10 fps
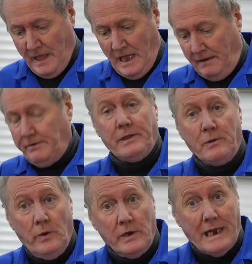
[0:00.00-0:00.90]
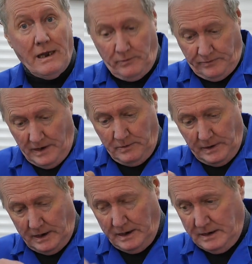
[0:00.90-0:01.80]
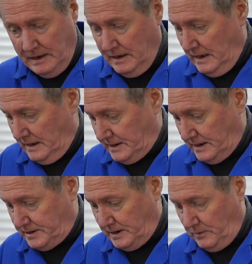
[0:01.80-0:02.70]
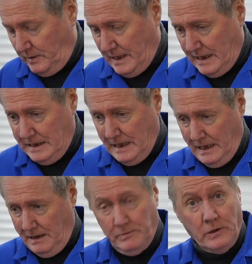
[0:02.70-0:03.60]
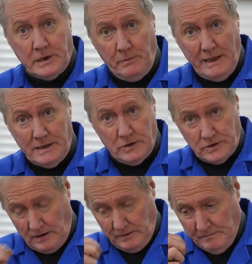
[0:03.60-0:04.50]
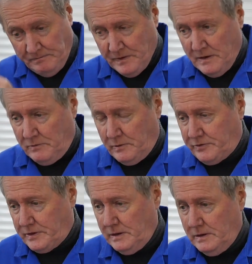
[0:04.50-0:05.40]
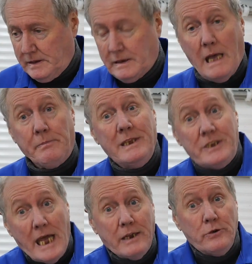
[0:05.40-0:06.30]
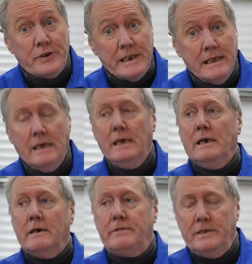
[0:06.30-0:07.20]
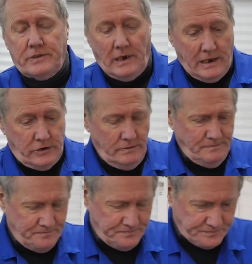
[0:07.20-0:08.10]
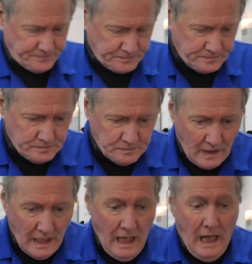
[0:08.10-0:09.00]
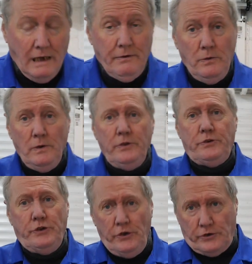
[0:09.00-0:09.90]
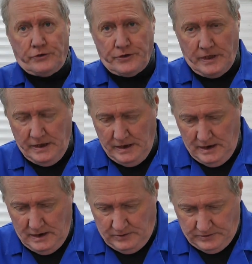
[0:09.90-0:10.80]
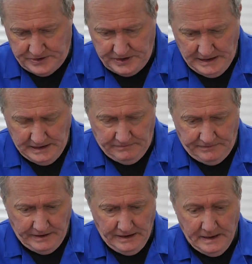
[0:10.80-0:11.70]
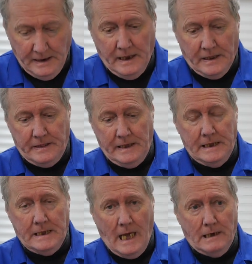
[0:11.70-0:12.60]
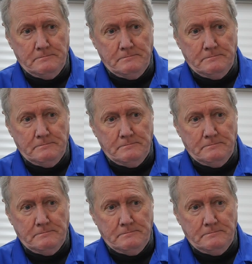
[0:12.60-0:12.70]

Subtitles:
Everything worked out fine when I tested it with a multimeter, so we've still kept the integrity of the insulation. I've only just received the